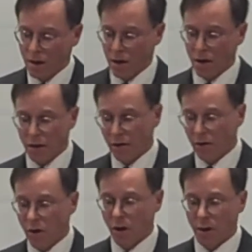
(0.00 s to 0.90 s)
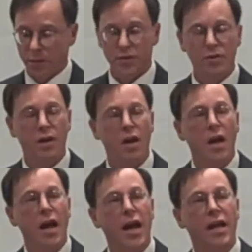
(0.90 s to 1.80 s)
and other harms.
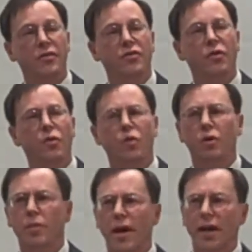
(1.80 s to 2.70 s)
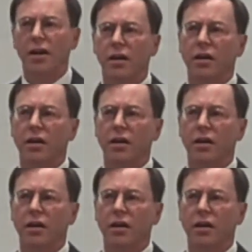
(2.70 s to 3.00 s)
And so the World Bank